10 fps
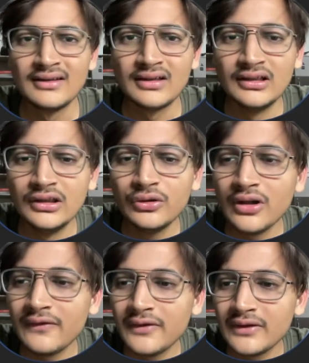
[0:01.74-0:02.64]
Hello
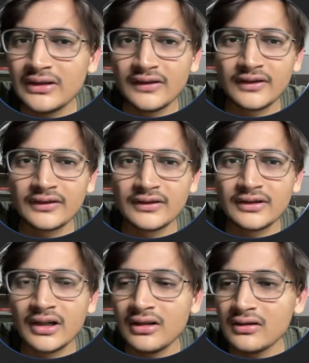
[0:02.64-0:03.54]
everyone, this is
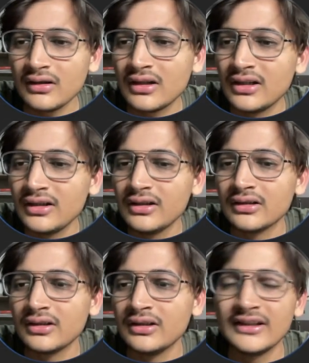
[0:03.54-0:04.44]
Siddharth, and
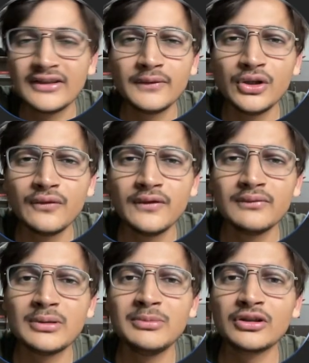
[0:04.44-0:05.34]
in this video we
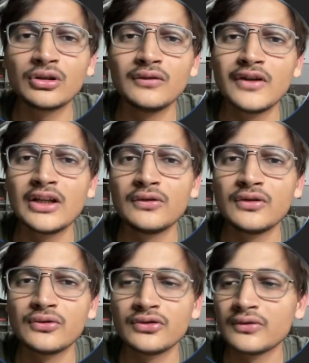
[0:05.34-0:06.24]
will be solving another
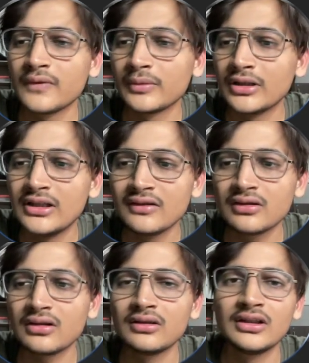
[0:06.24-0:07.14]
question from the list
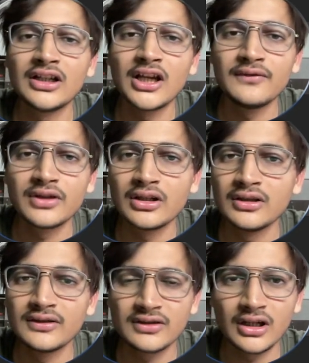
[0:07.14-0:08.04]
that I have shared in
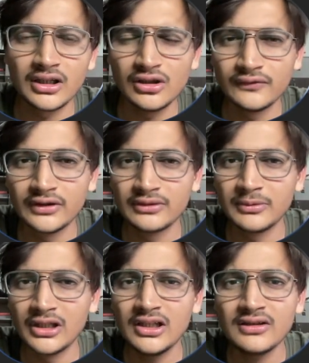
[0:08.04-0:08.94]
the starting of this
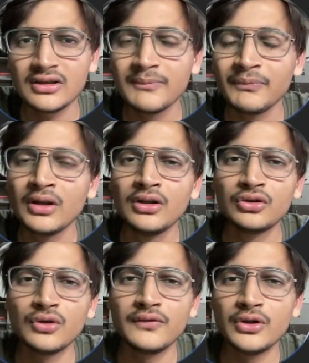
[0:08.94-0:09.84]
playlist.
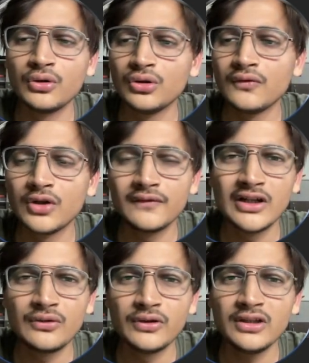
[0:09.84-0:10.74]
So if you don't know what we are
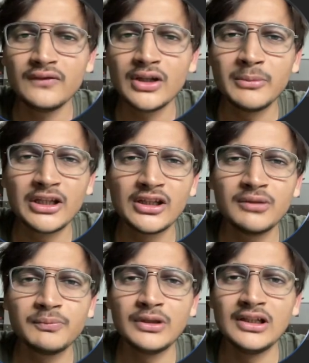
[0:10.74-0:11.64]
doing, we are making
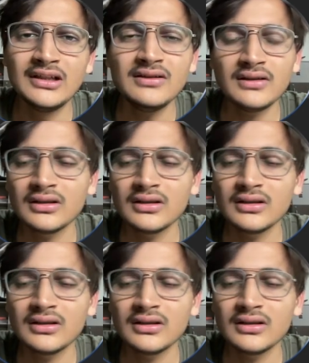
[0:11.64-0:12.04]
a playlist,